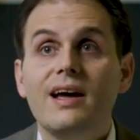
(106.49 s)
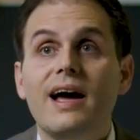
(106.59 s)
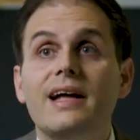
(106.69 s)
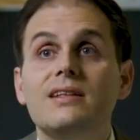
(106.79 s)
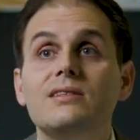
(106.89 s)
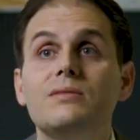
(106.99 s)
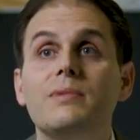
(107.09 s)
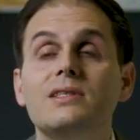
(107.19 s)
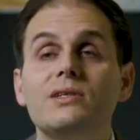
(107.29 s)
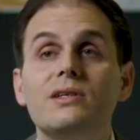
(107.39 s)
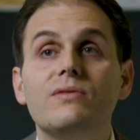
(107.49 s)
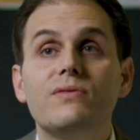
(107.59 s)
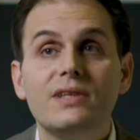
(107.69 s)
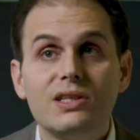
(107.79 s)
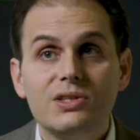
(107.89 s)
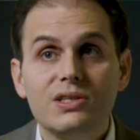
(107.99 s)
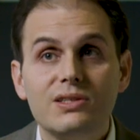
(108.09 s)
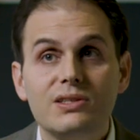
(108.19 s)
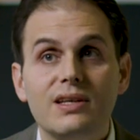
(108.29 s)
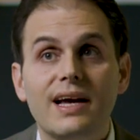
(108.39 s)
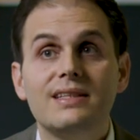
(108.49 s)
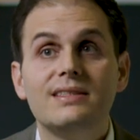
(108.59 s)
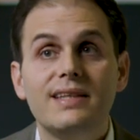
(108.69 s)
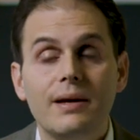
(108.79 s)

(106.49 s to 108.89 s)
and material finishes and